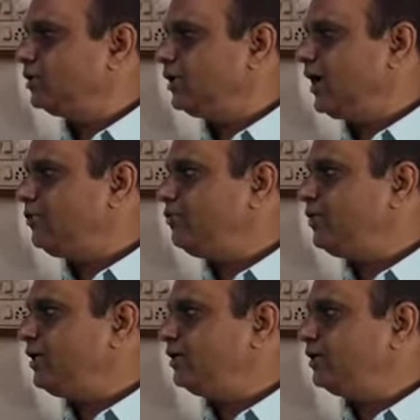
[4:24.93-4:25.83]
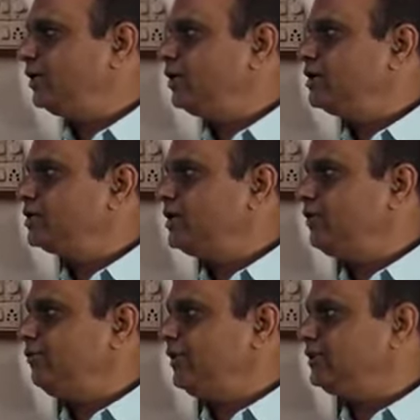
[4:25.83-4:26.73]
Now we will
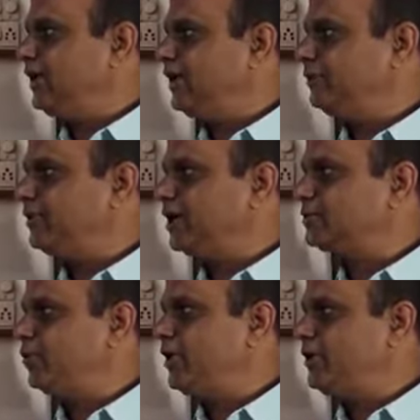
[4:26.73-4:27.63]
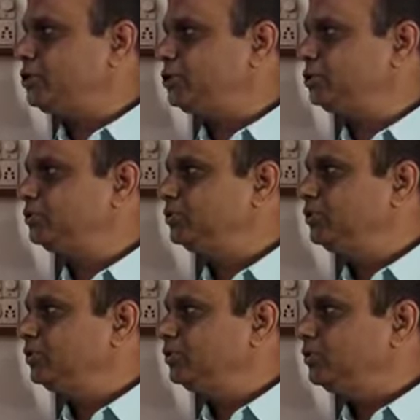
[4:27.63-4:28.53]
see one theorem corresponding to
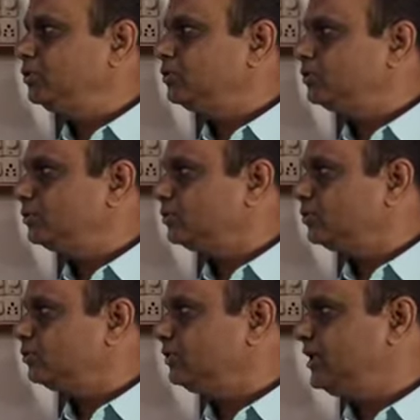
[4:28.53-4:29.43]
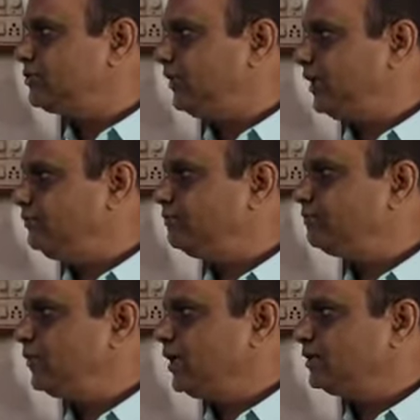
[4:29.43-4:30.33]
this one.
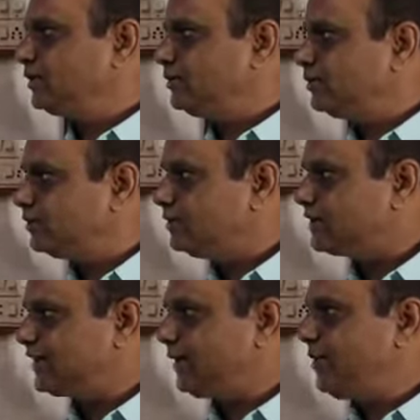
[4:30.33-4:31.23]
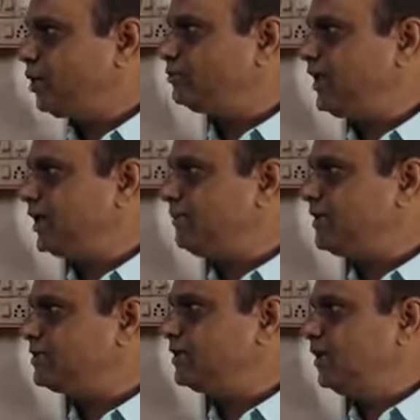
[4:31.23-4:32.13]
The statement of theorem
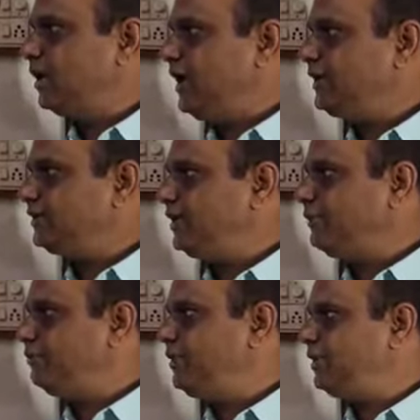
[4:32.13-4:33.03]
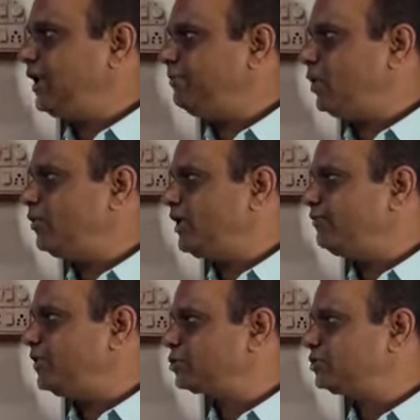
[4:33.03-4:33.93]
is: let f be a bounded
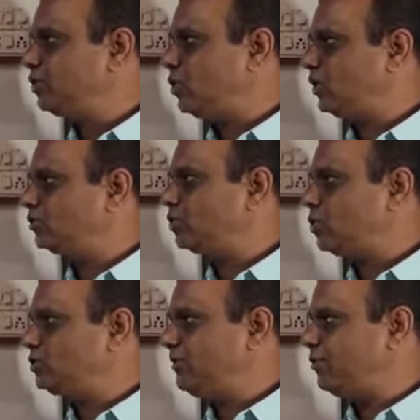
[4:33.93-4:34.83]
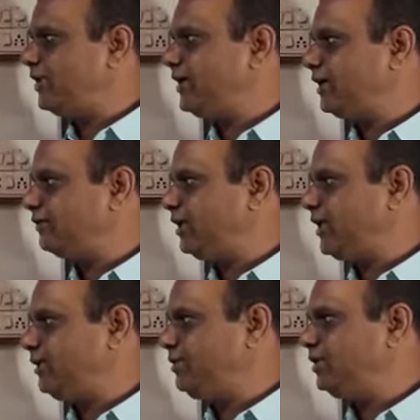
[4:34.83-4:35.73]
function on closed bounded interval
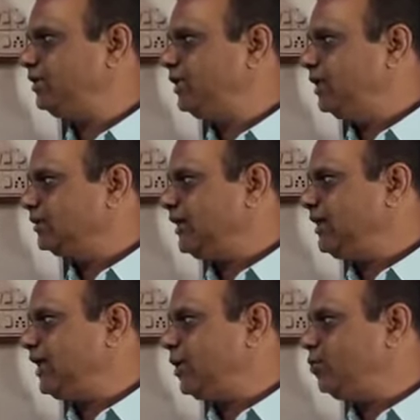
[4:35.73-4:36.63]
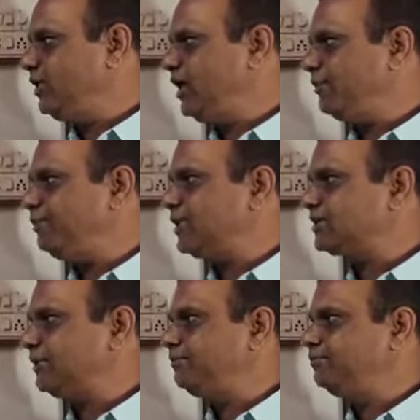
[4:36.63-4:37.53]
AB, then every upper
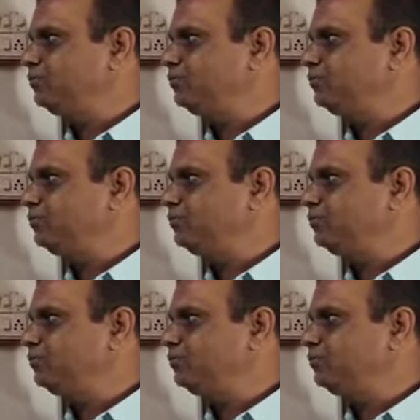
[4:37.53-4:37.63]
sum